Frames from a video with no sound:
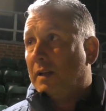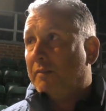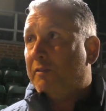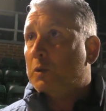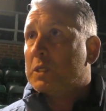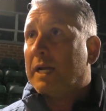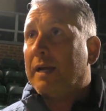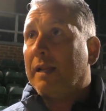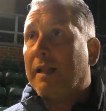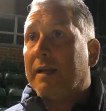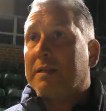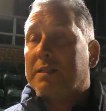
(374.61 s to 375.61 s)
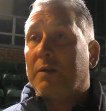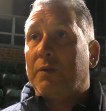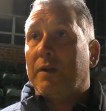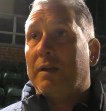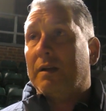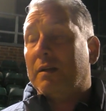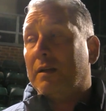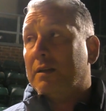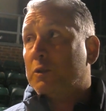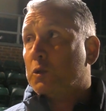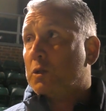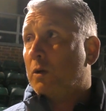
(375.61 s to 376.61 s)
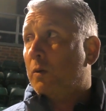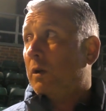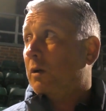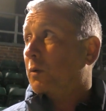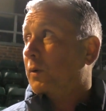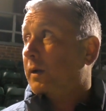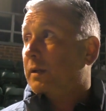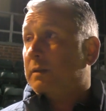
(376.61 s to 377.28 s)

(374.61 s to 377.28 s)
a, few tired legs out there, it does go a long way.